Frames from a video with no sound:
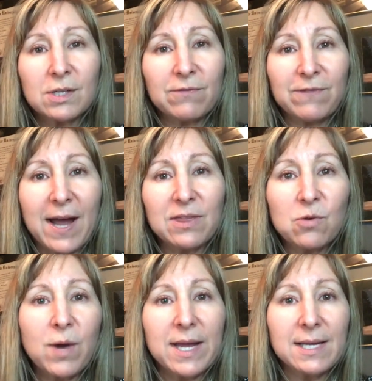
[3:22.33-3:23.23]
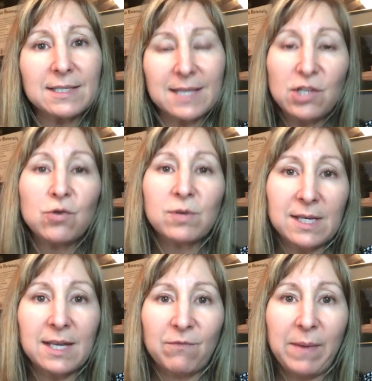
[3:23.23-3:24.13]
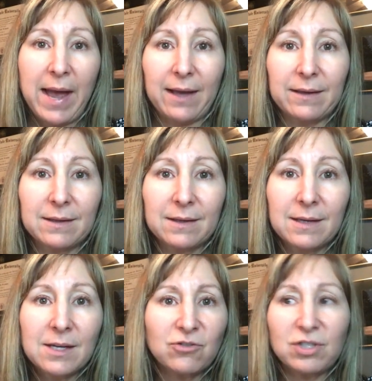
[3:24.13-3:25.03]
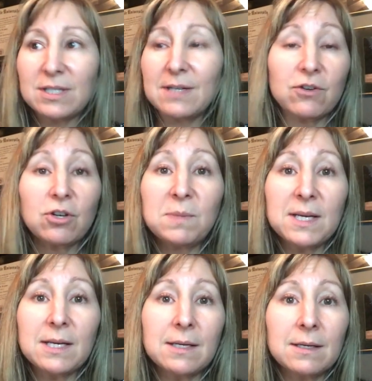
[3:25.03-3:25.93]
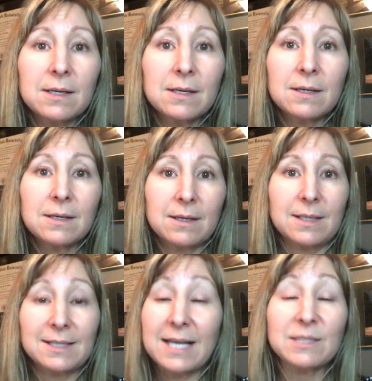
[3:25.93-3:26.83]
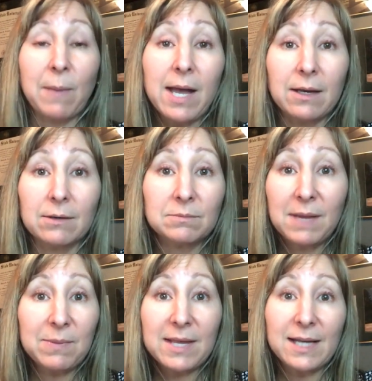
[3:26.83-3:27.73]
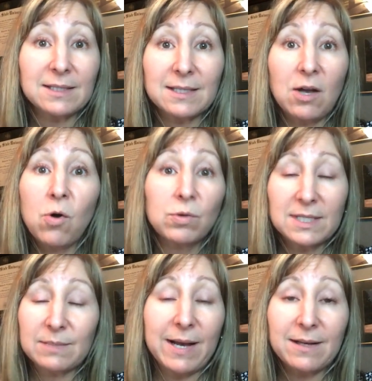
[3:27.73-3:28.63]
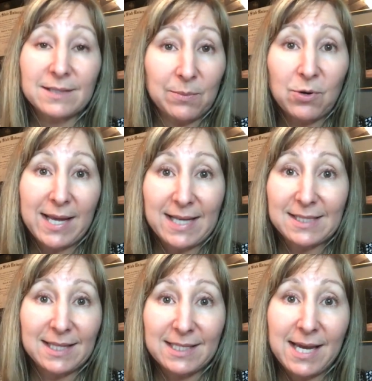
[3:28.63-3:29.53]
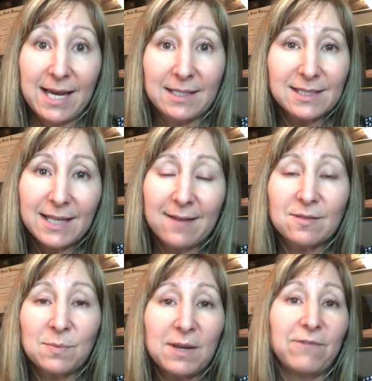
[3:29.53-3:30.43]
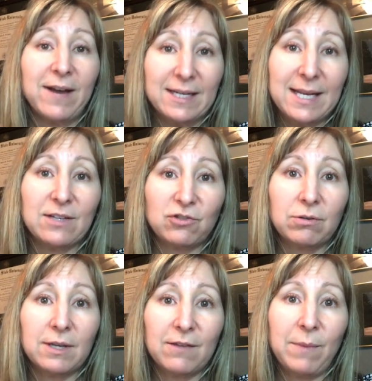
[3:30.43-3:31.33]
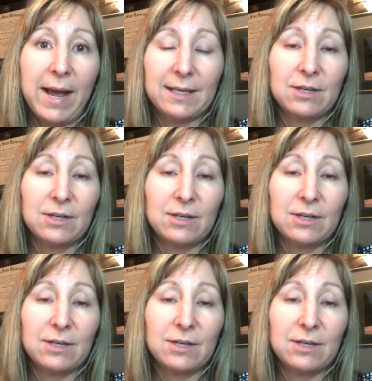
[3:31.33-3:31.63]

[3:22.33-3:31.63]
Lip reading: Find the ways that you can give back. It could be a smile. Maybe that's the only smile someone gets in the day. It doesn't have to be a financial give back.